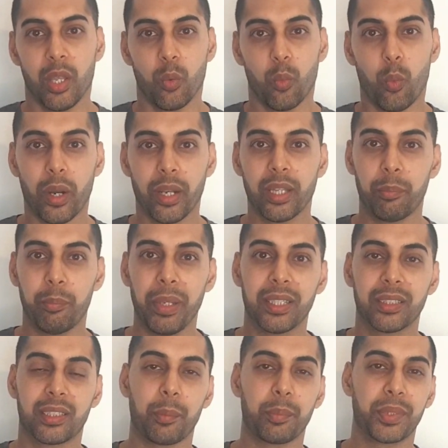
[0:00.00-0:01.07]
one of the
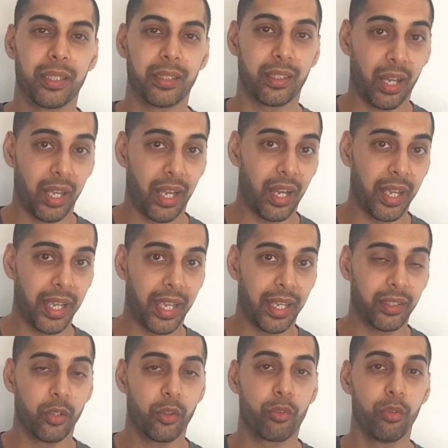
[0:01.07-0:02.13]
biggest upset that I
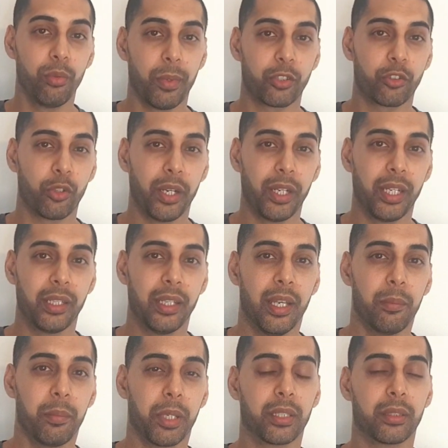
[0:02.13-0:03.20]
had through my training
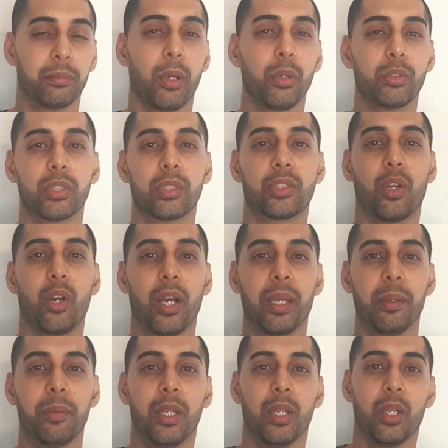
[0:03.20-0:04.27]
because most of the
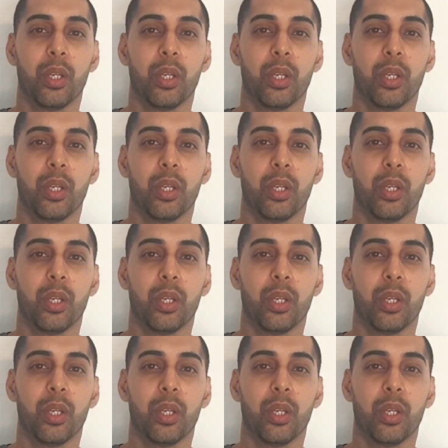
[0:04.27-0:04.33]
time,